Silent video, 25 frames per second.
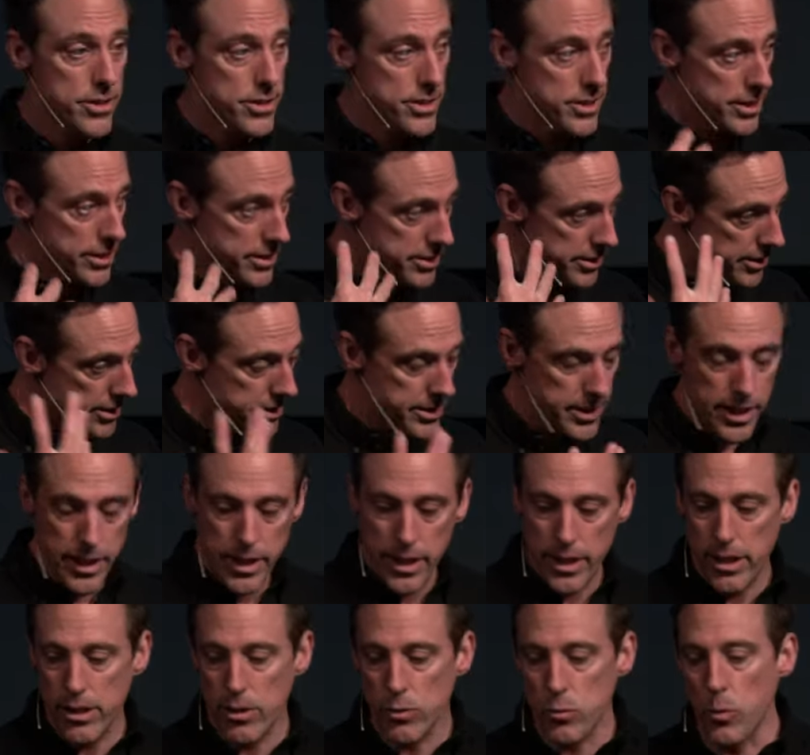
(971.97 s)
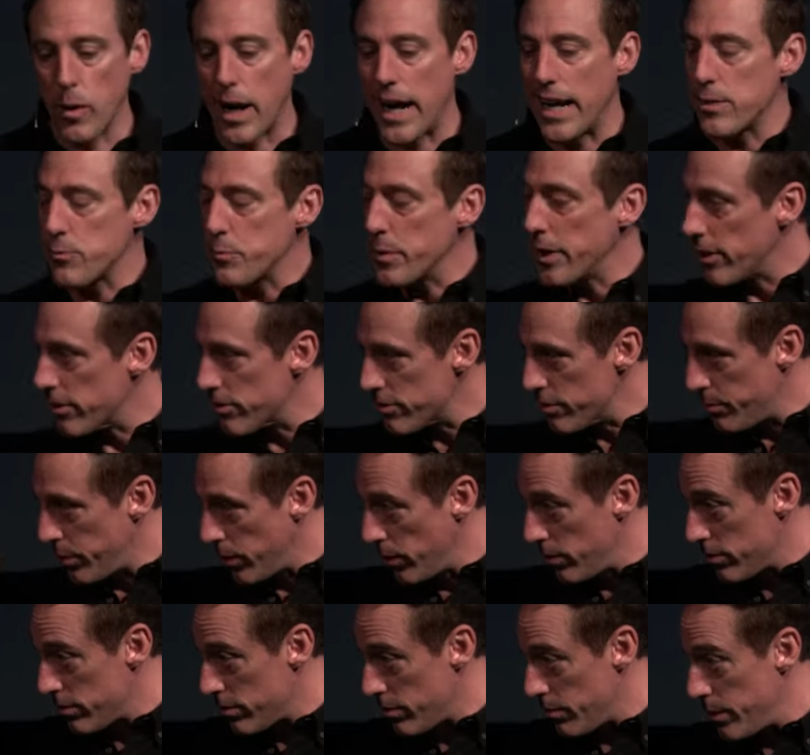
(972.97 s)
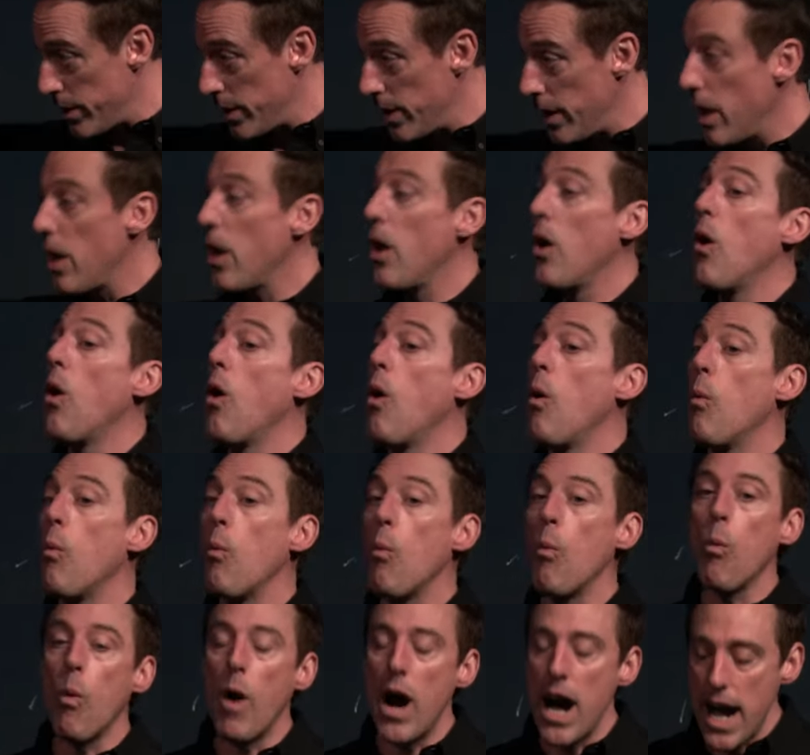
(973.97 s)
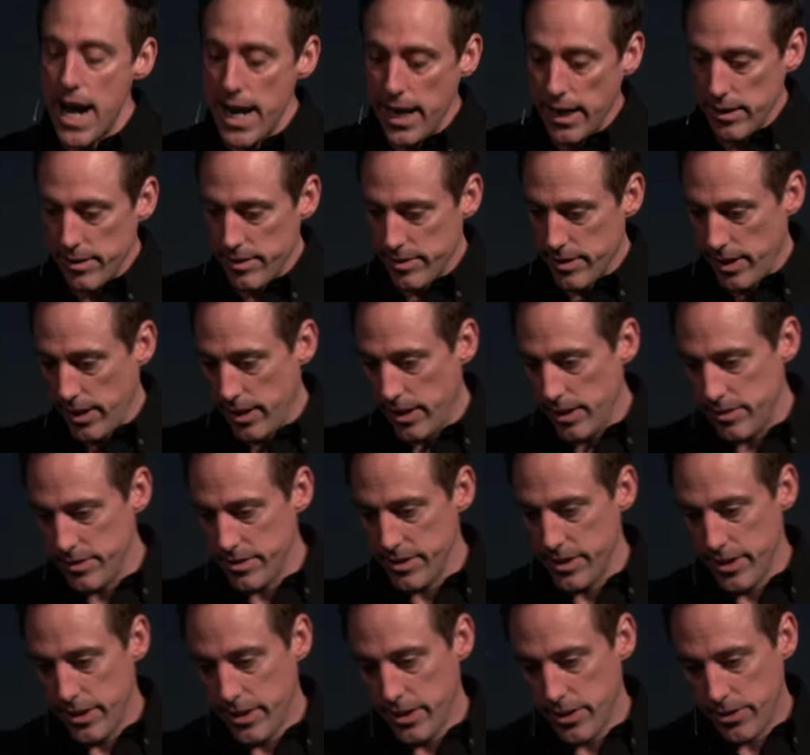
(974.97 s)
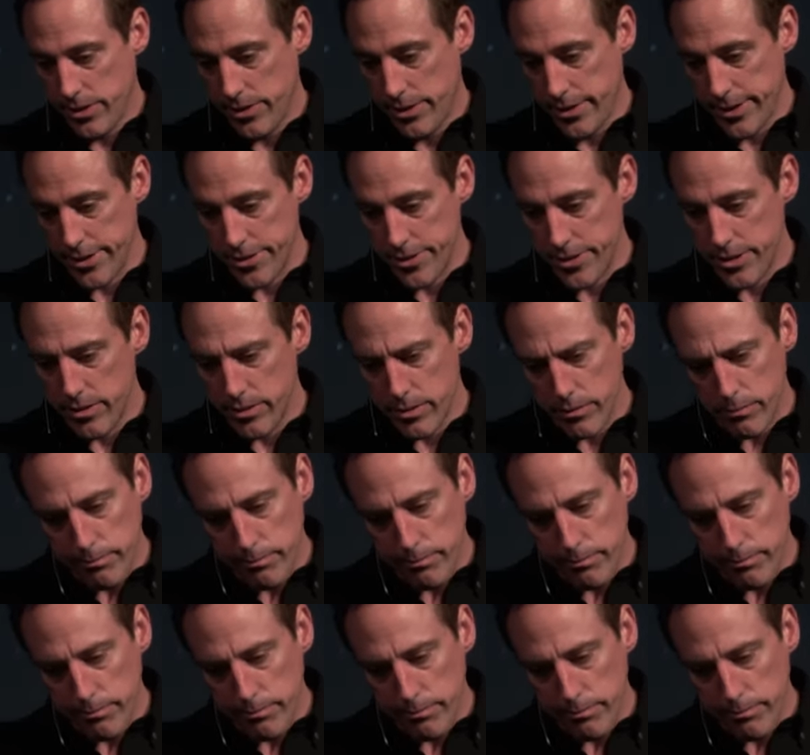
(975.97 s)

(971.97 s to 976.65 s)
Jesus is wise. We are supposed to be wise as Christians.